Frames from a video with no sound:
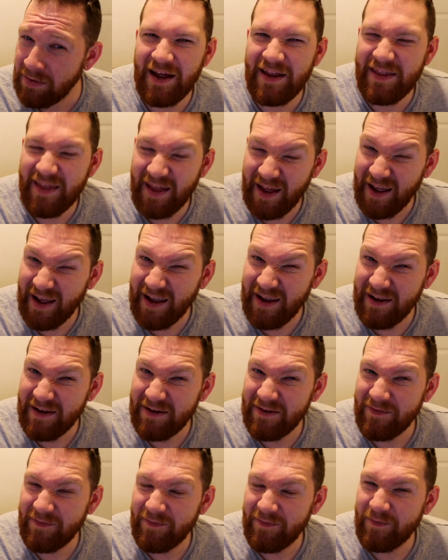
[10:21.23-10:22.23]
Are they
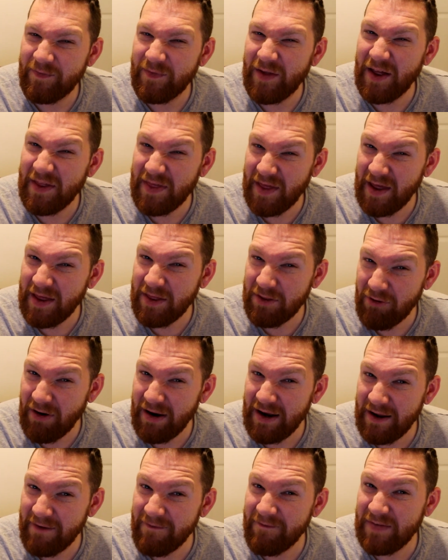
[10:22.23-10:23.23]

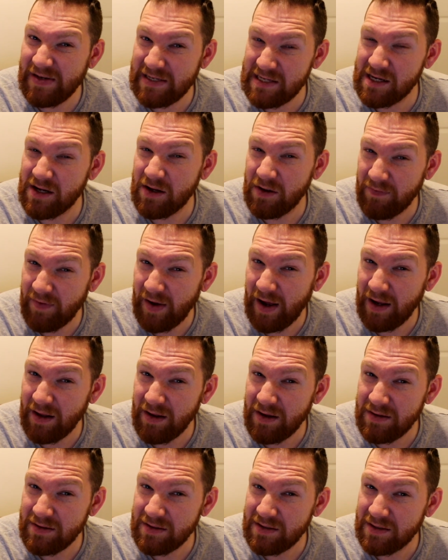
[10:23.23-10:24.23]
threatening physical
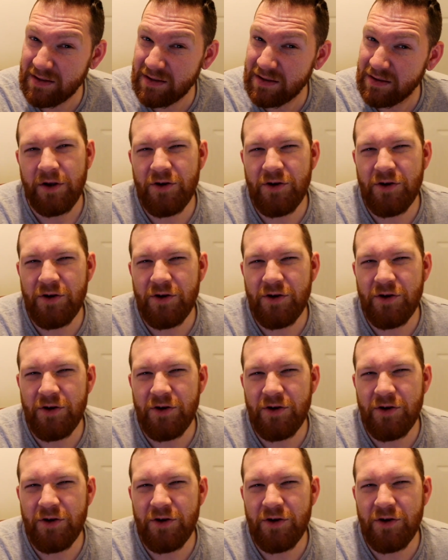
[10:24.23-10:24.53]
violence?